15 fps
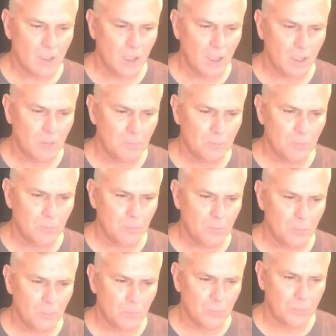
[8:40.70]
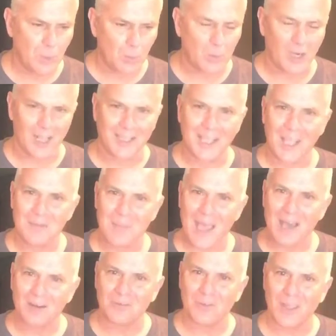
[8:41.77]
but what I came
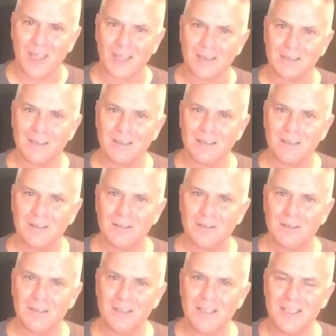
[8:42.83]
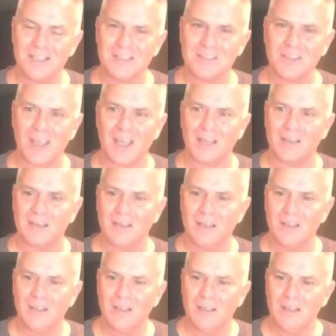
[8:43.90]
out of that is that
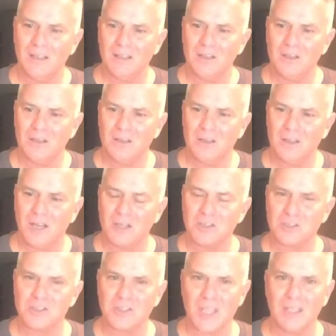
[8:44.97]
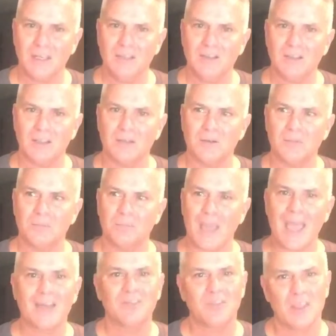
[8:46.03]
understanding that
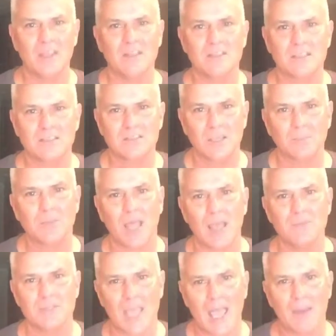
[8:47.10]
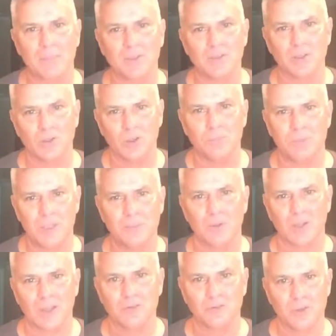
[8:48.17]
bad things sometimes happen to good
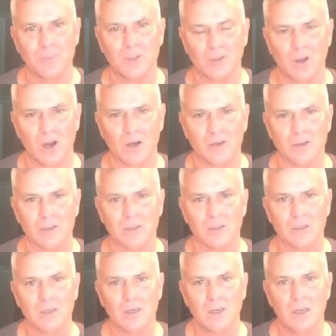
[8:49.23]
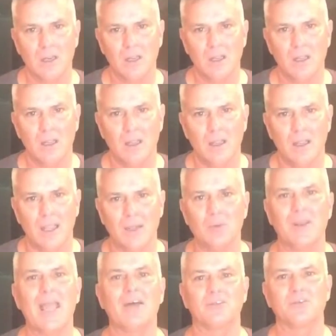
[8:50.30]
people like Freeman Gardner, and
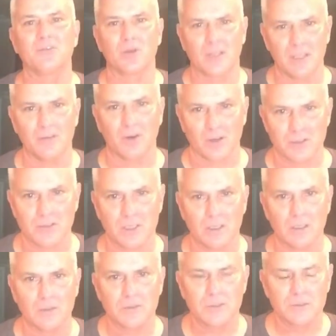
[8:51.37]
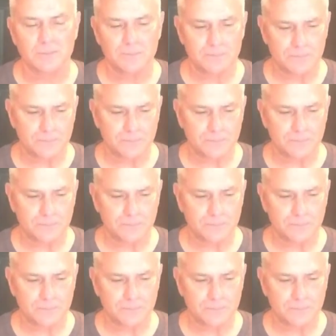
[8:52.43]
we have to forgive ourselves.